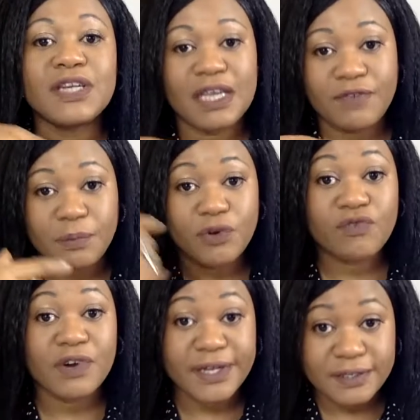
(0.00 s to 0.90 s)
going to give up
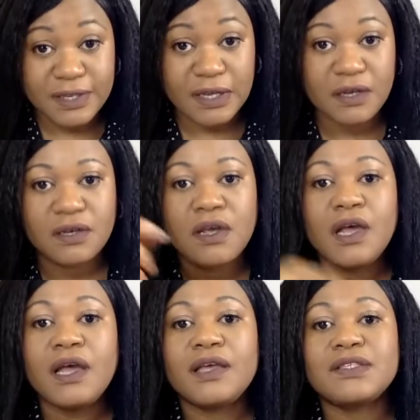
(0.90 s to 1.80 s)
on writing.
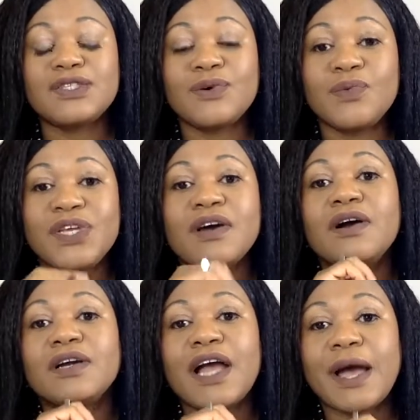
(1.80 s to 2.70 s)
So we
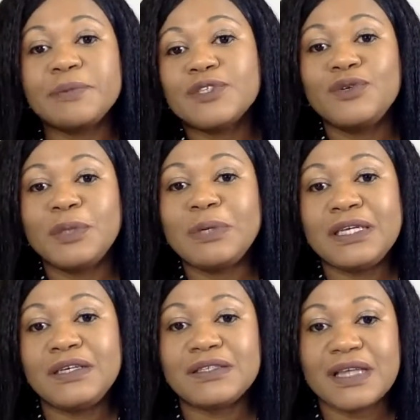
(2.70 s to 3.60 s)
are absolutely
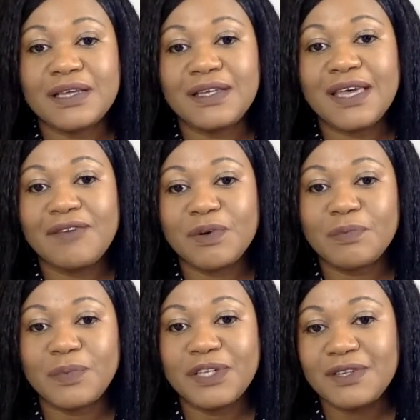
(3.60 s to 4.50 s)
pleased that he gave up.
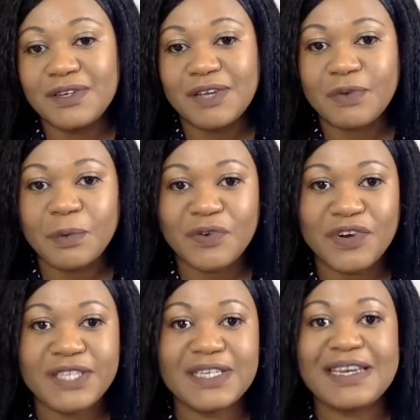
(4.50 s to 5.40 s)
He didn't give up on
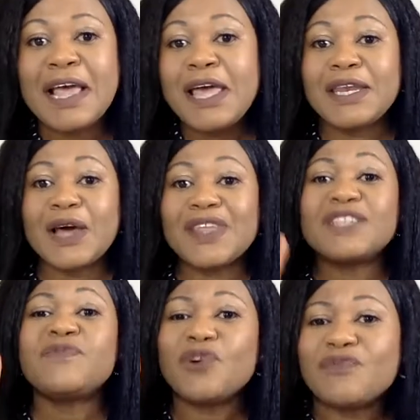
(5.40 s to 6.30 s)
writing. Now
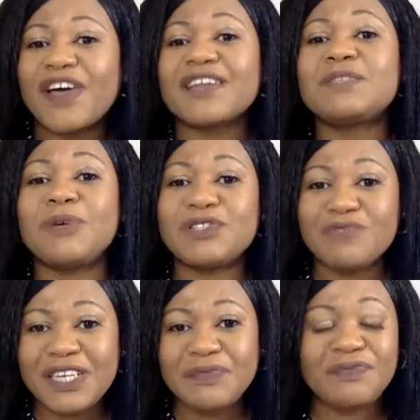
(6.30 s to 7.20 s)
that's four facts, but it's
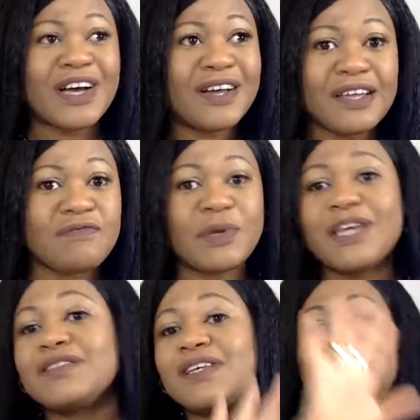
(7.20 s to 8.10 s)
really five
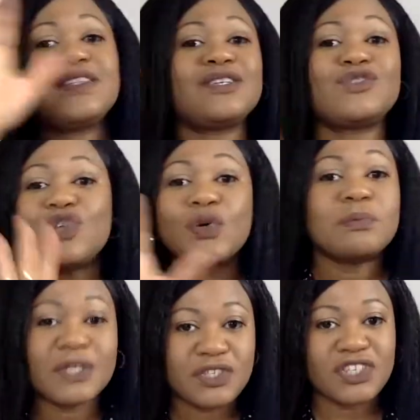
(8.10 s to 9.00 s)
because there's so
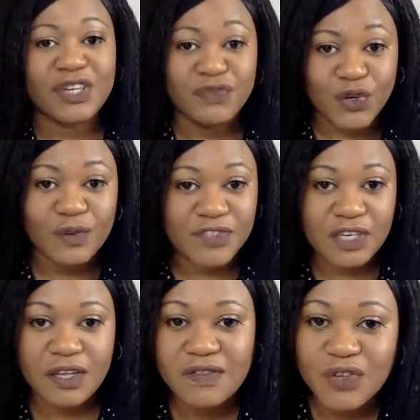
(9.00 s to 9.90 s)
much involved
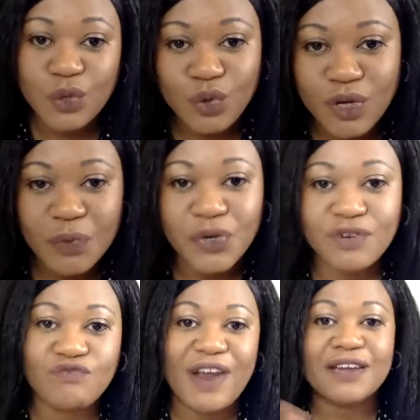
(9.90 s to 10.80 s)
in it. So though I
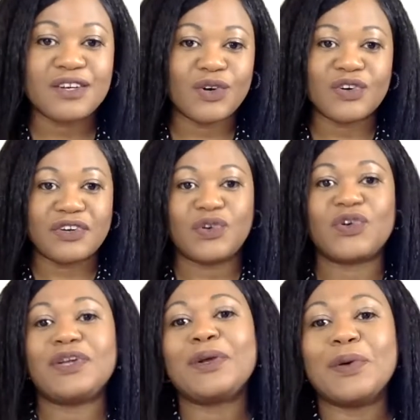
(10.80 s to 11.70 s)
wouldn't rattle on and
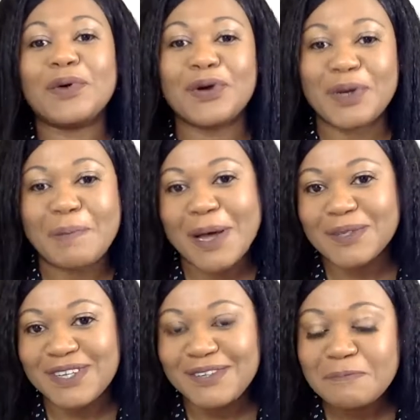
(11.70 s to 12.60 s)
on and go on
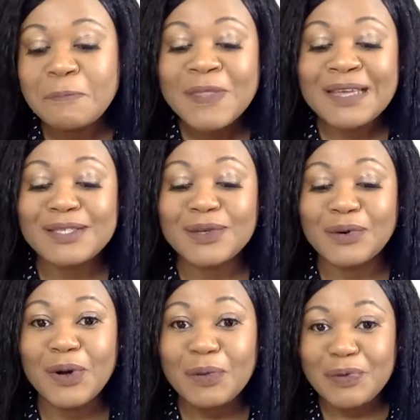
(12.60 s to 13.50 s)
about it. So
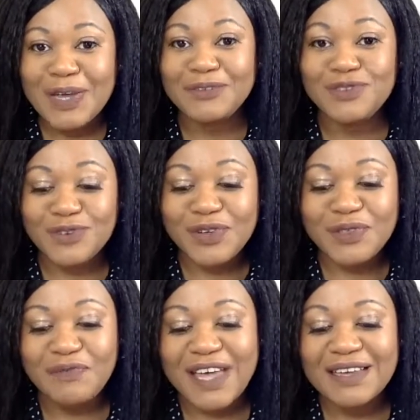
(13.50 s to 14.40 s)
hope you enjoyed
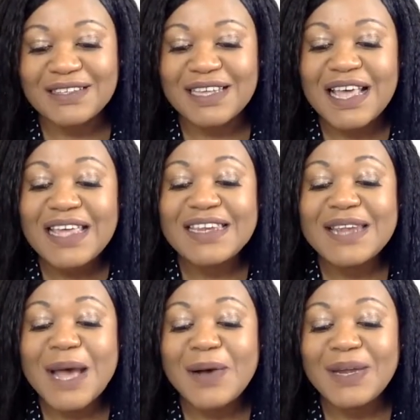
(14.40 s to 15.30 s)
the facts.
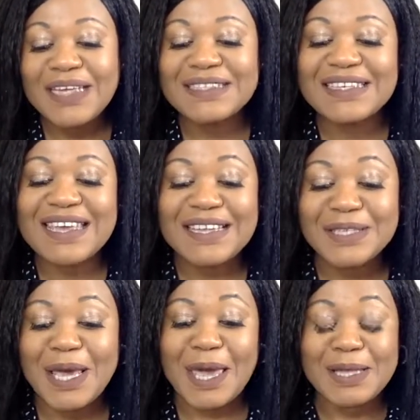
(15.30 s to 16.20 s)
Now let's
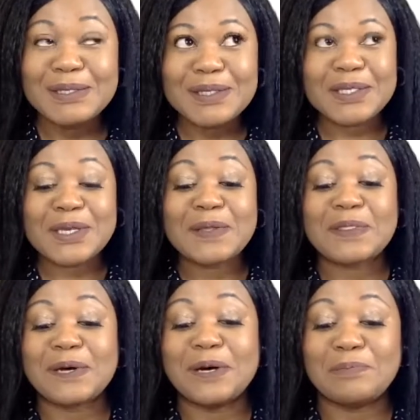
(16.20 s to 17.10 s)
get into
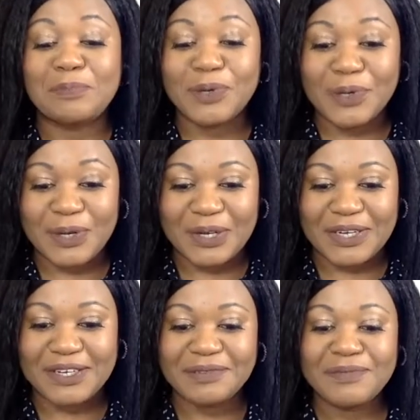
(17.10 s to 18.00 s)
the book.
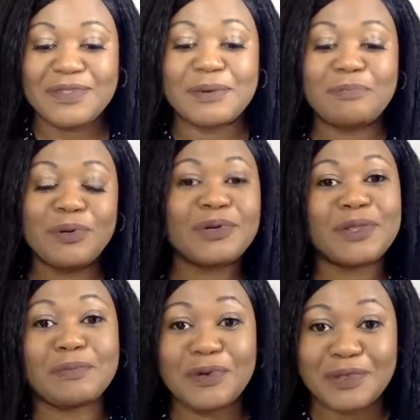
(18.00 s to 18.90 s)
The book,
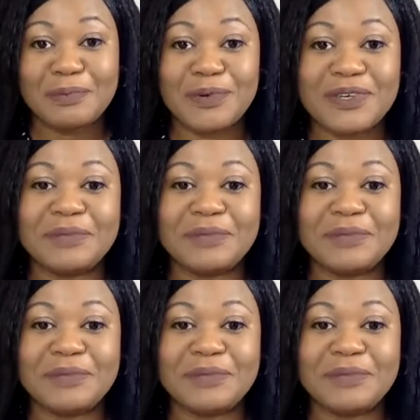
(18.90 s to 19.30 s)
the book, the book.